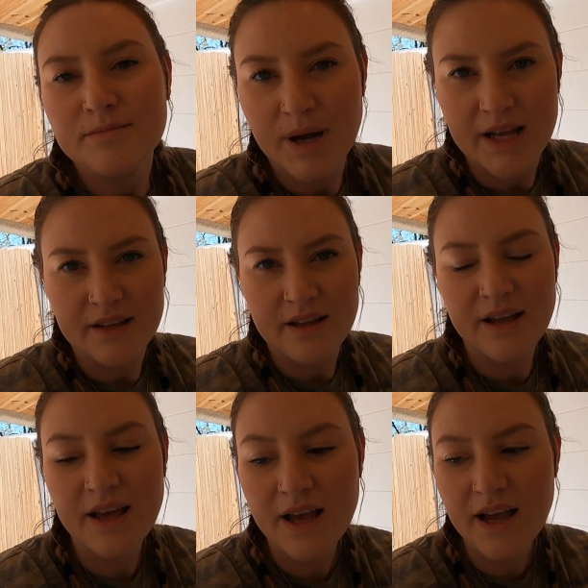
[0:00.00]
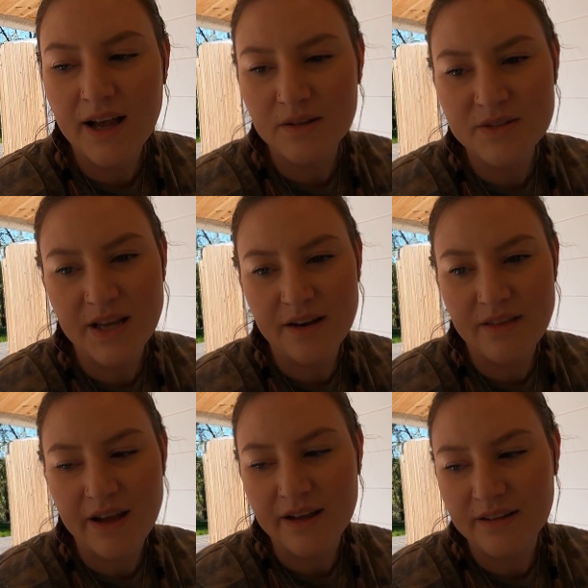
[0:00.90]
But outside
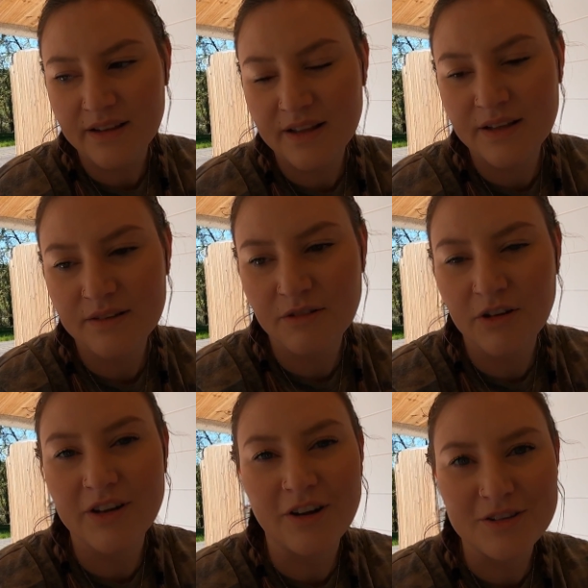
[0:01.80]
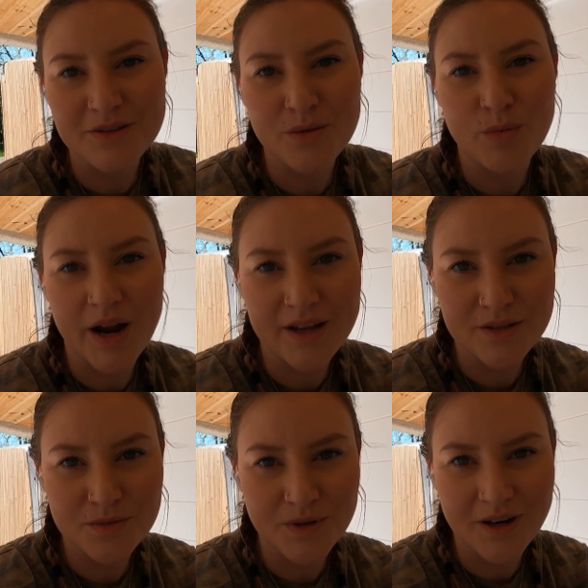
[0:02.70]
of that, well, and also the
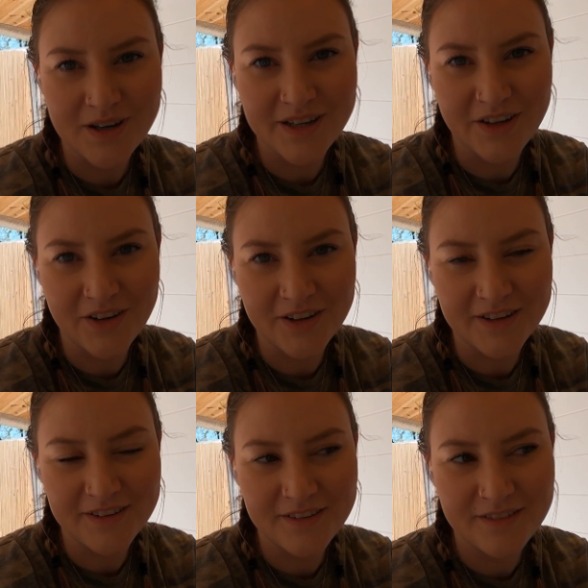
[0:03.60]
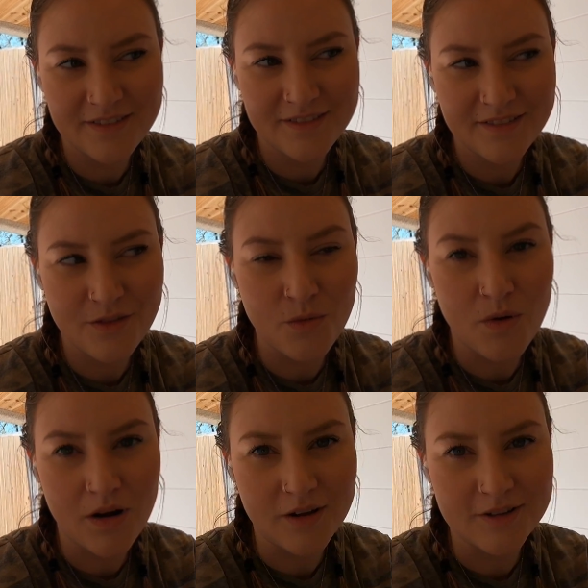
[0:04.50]
brackets were already on the
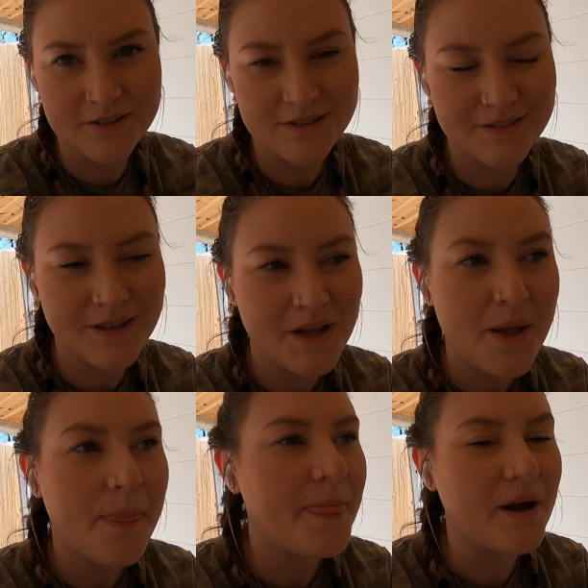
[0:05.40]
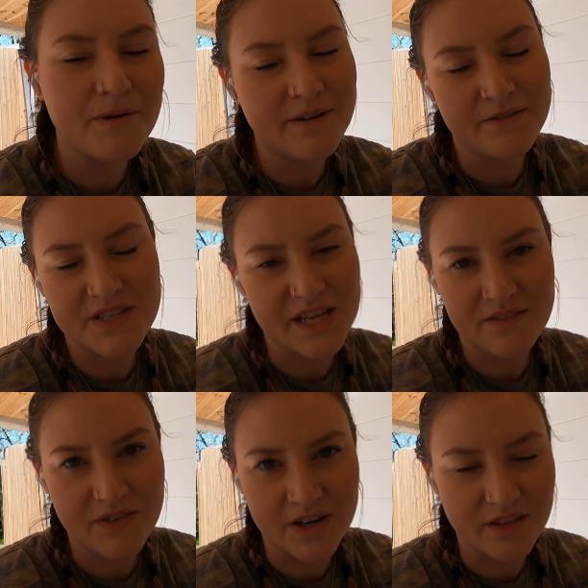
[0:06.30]
walls. That wouldn't have
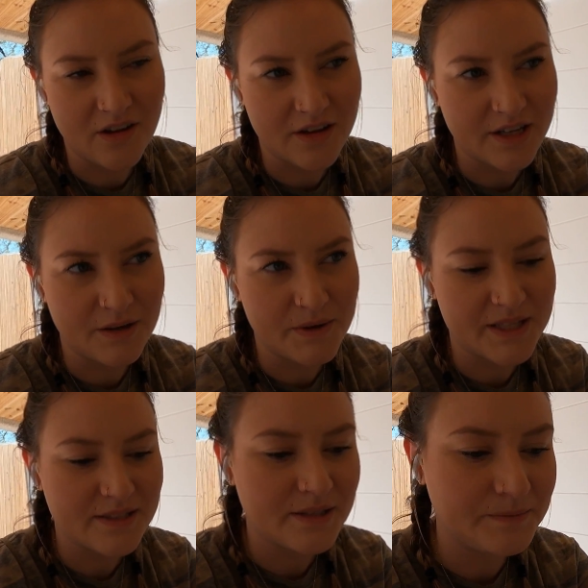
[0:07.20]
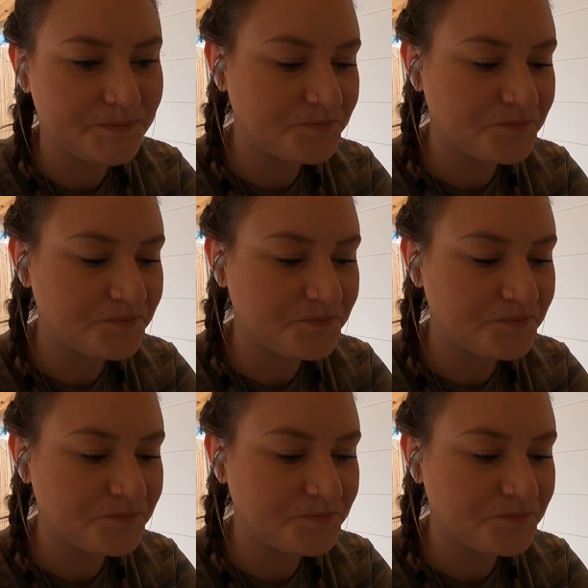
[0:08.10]
taken very long anyways.